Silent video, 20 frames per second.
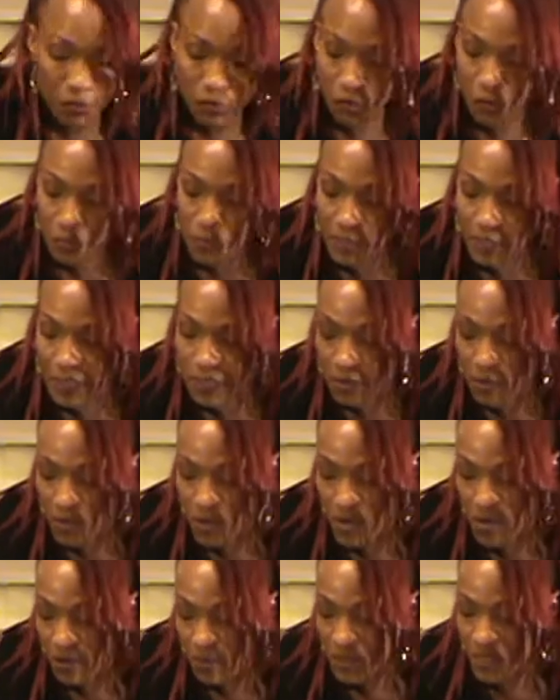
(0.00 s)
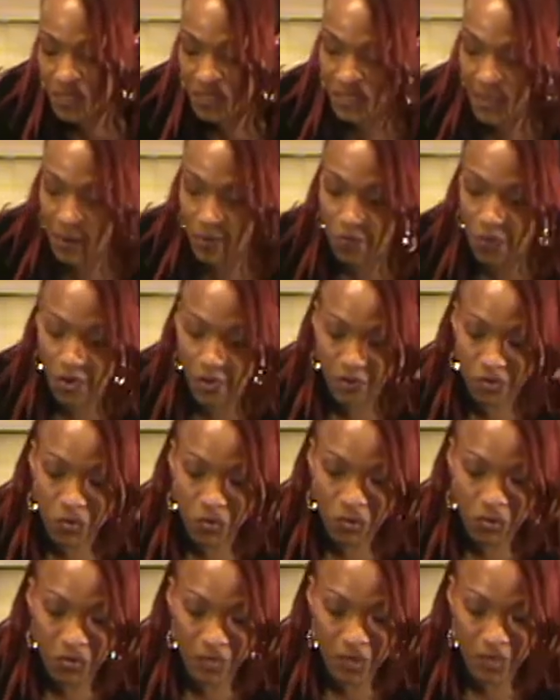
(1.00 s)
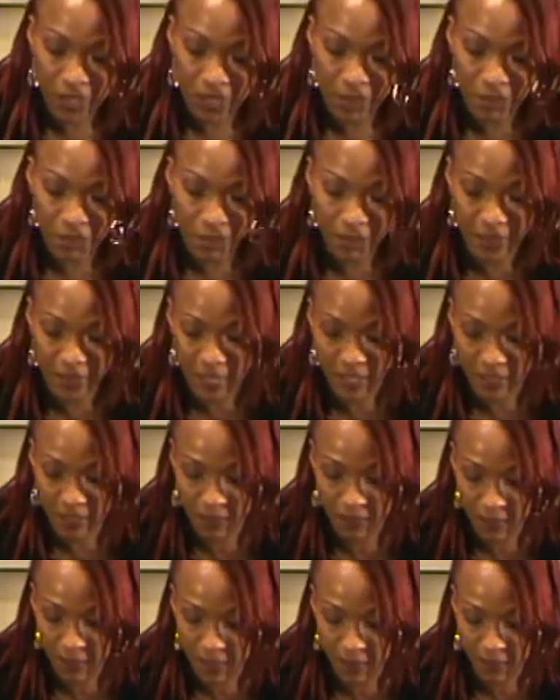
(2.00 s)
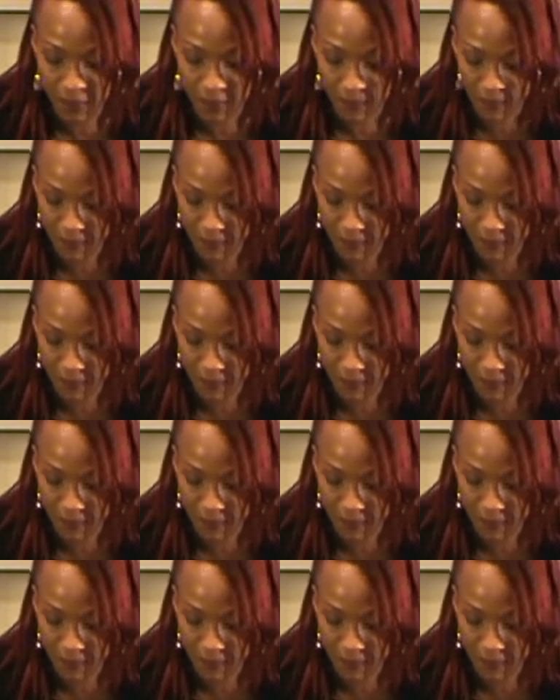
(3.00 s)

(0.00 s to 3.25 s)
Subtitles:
herbs in the middle because I want more green, but that's me.